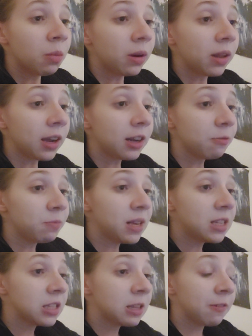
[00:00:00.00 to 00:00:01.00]
When
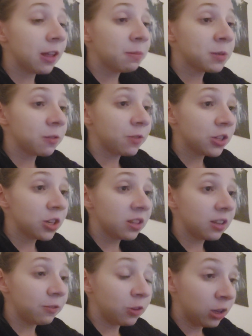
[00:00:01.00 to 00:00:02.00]
INFPs develop
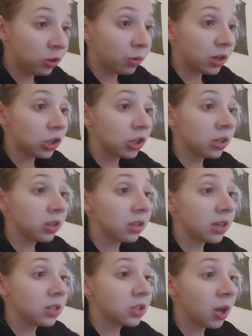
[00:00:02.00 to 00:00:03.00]
sufficient intuition,
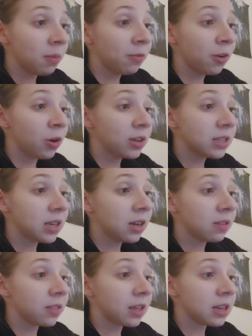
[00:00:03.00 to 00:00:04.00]
they stop focusing
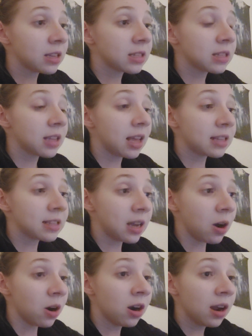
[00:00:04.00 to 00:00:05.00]
on things as
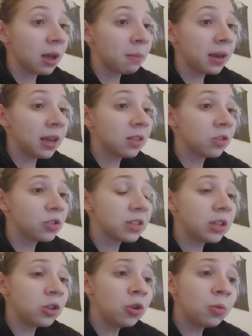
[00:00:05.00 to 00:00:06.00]
they are and begin to
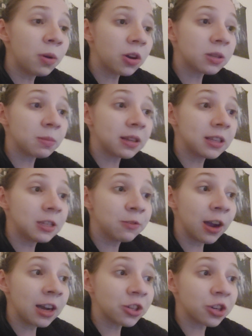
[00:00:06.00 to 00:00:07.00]
see new possibilities
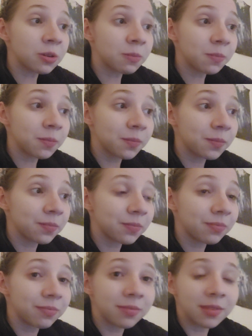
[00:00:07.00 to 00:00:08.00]
for action.
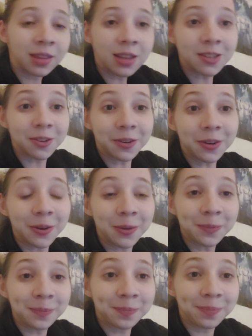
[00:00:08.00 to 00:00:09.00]
That's good.
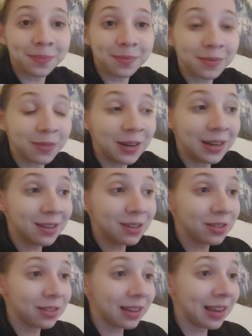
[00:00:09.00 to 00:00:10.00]
We need
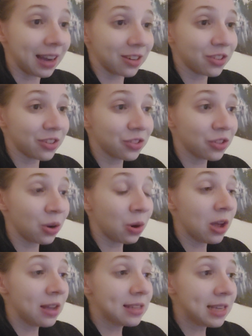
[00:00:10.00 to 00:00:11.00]
to take action, so
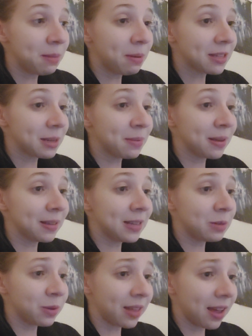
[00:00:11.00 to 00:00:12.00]
seeing
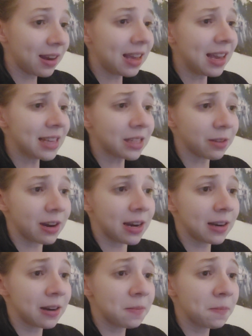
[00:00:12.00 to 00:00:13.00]
possibilities with NE is
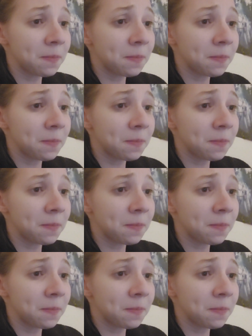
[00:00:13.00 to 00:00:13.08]
great.